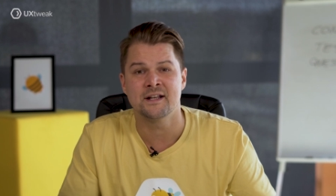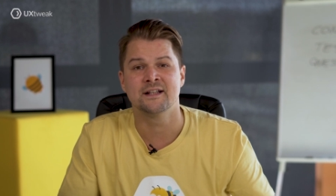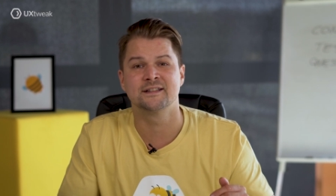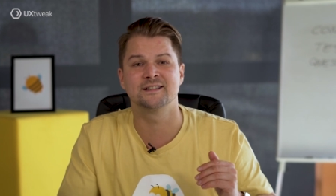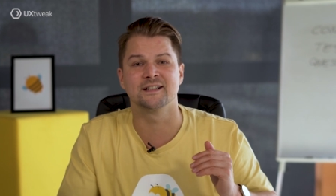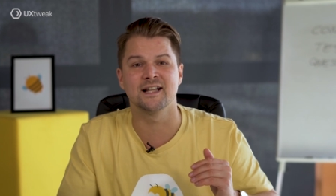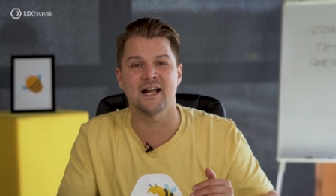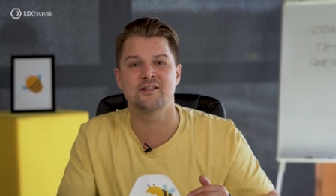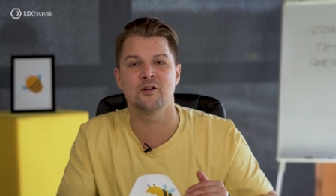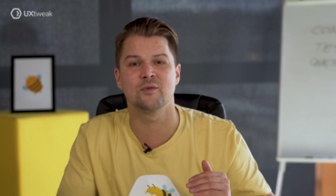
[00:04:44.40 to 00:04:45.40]

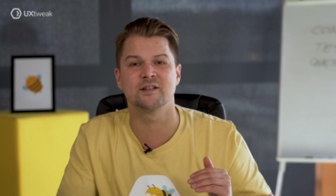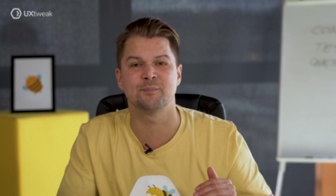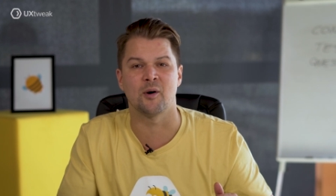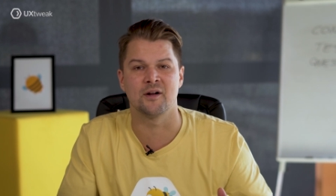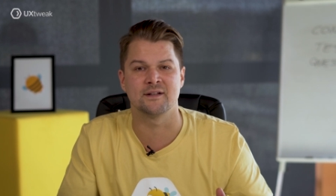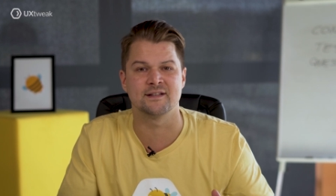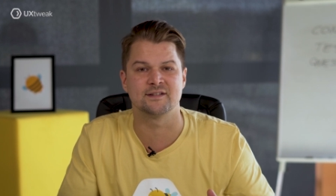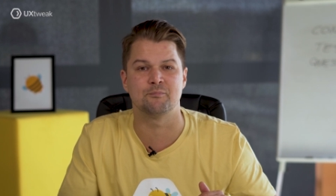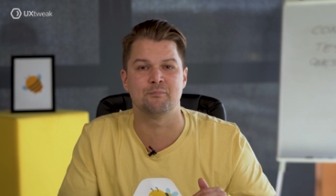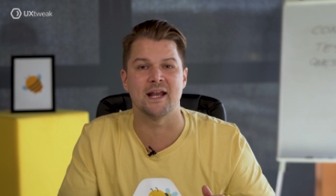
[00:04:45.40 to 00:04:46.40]
Select your
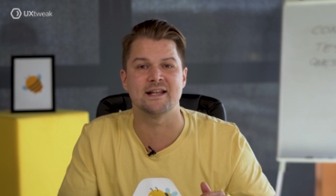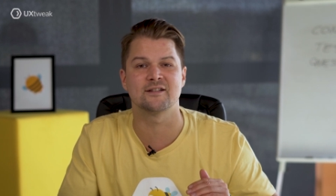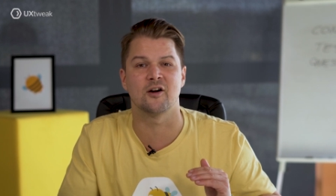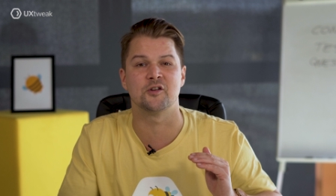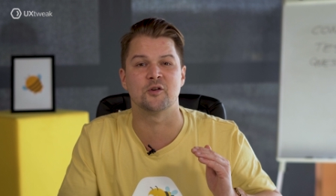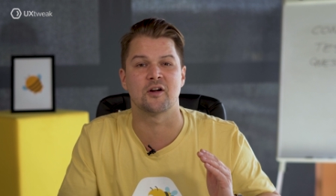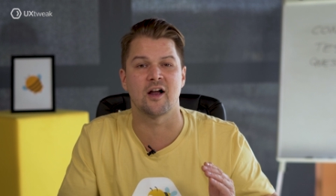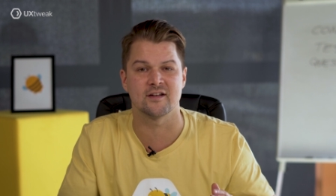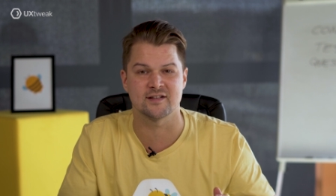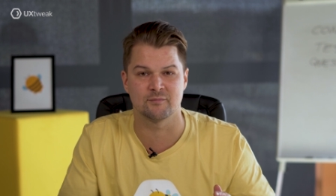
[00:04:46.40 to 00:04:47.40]
respondents based on your
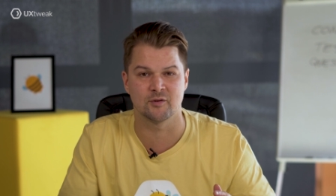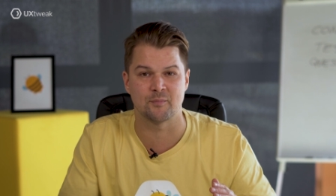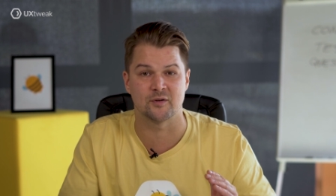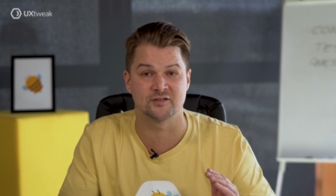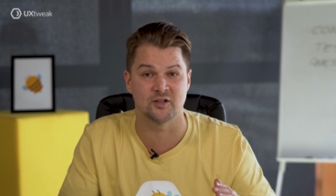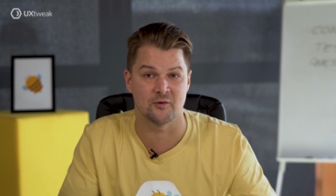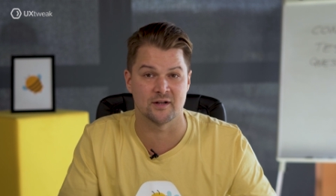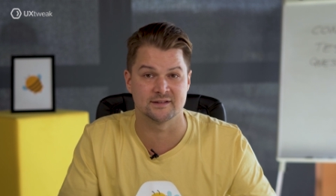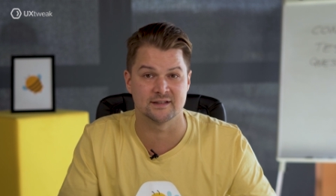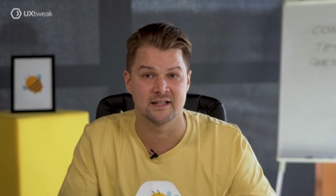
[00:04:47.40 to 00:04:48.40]
customer
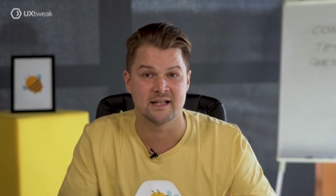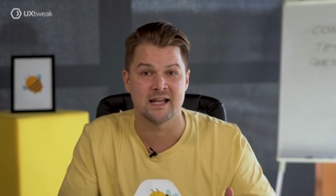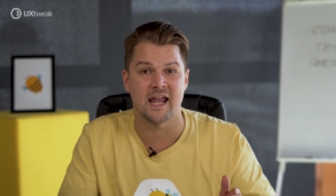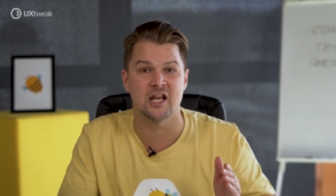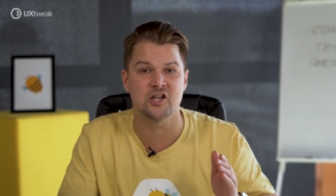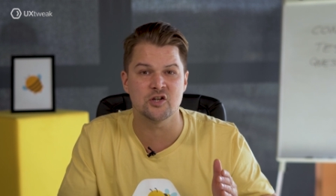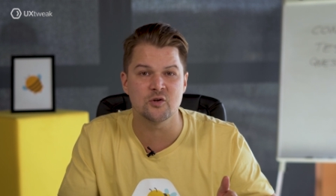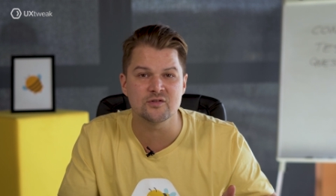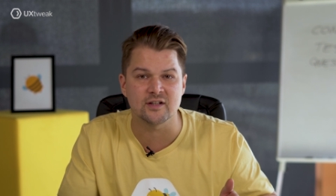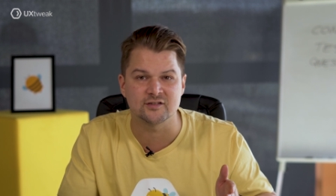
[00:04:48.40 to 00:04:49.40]
personas and
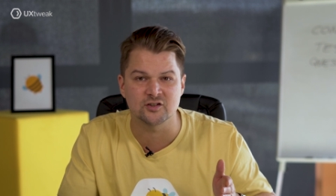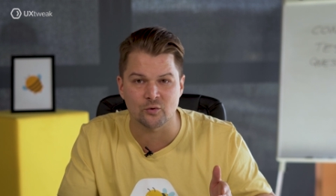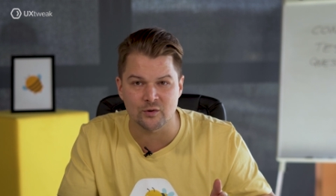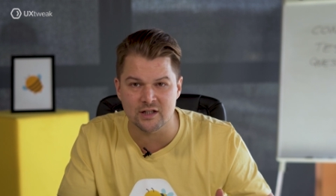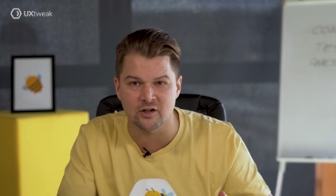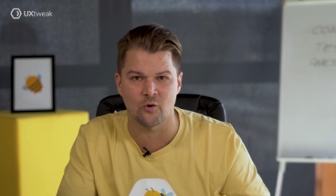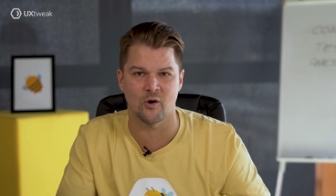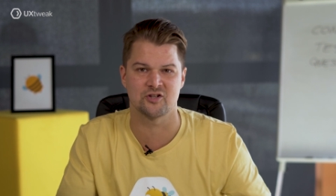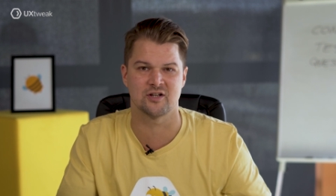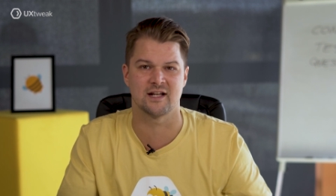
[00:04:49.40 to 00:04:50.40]
use a screener
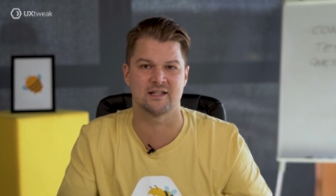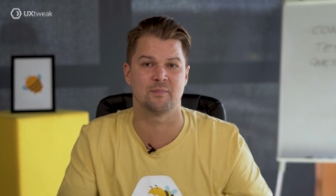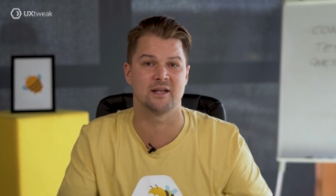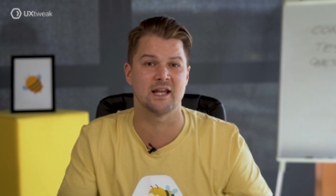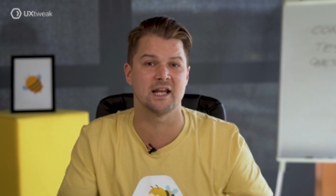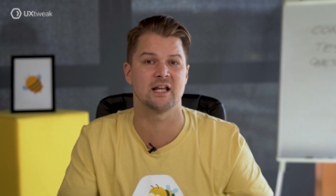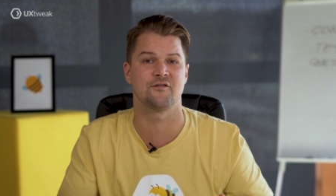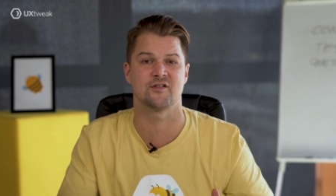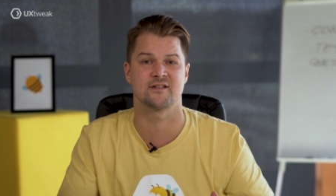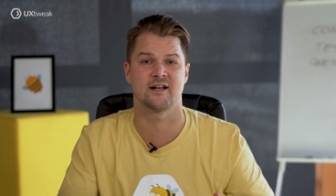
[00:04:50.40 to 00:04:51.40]
question at the beginning of
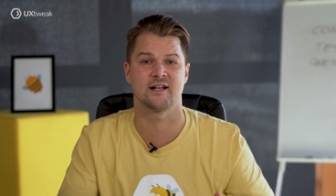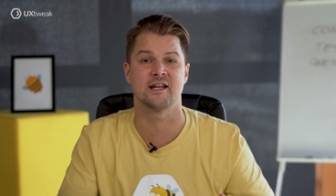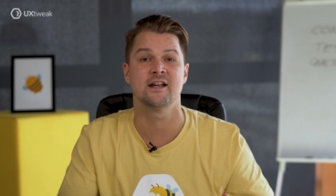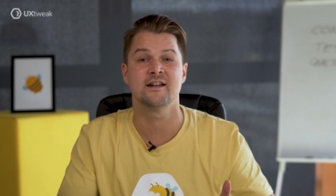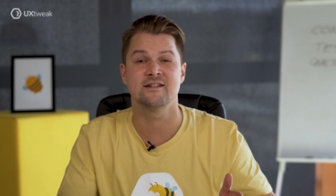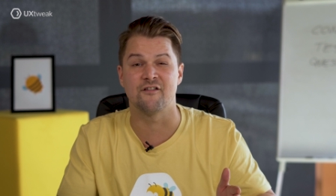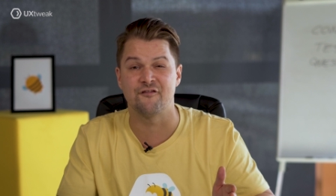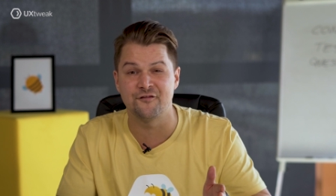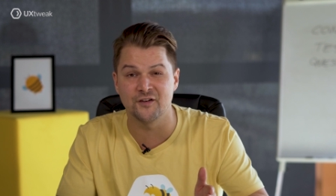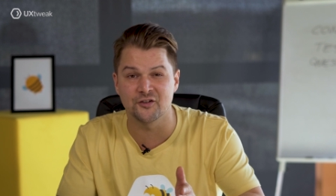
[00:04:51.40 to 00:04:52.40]
your study to
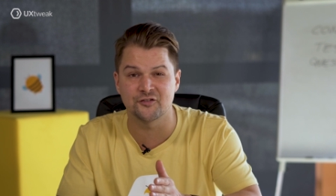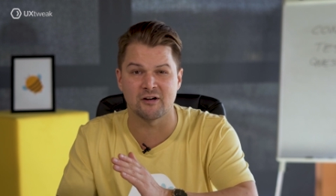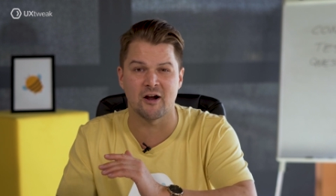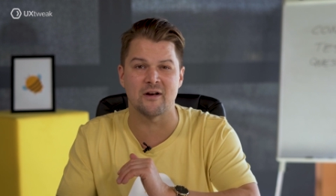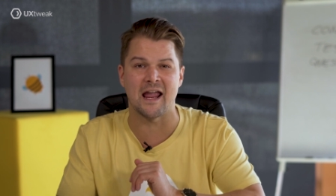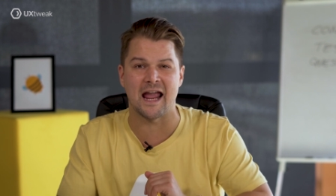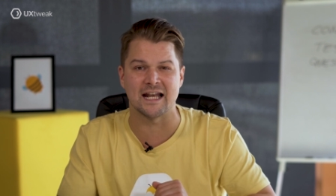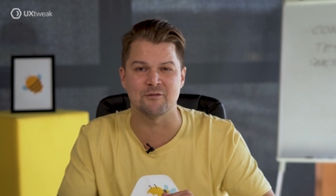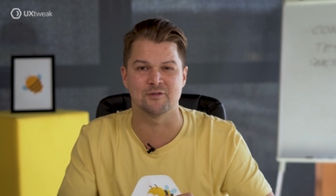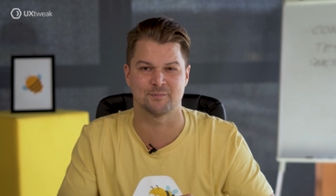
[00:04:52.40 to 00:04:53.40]
filter out
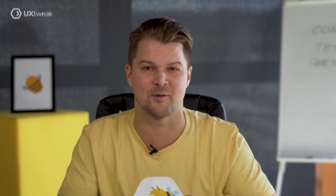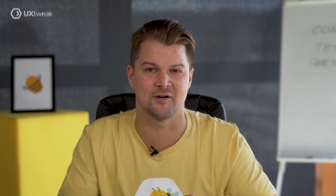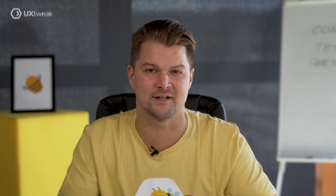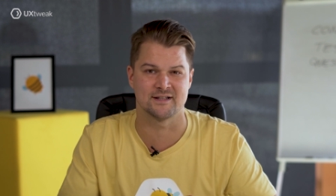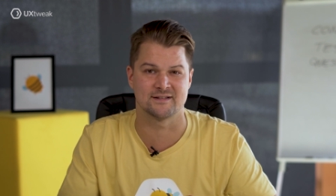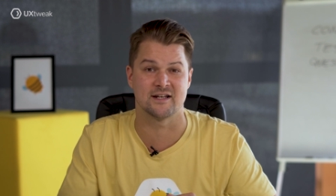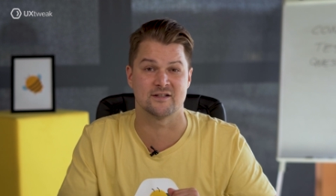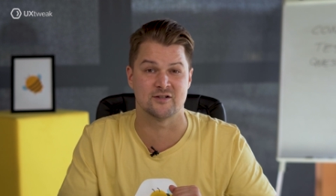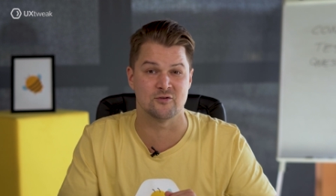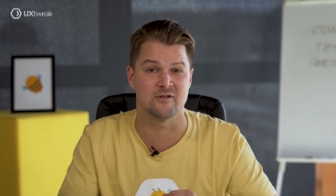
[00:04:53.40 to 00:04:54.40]
any respondents
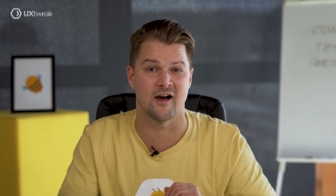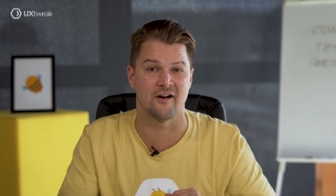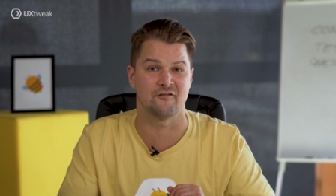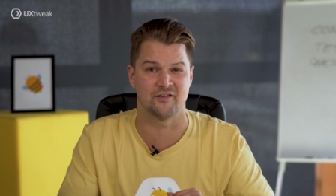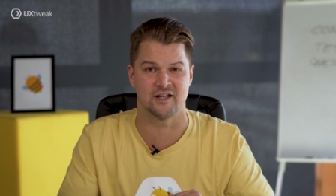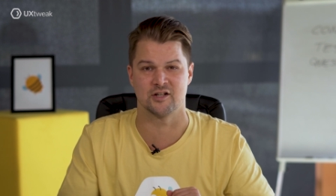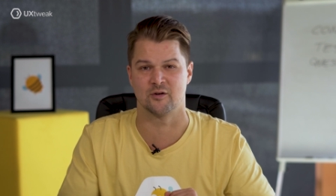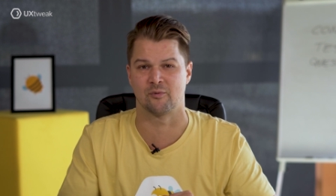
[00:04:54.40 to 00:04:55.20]
that do not fit your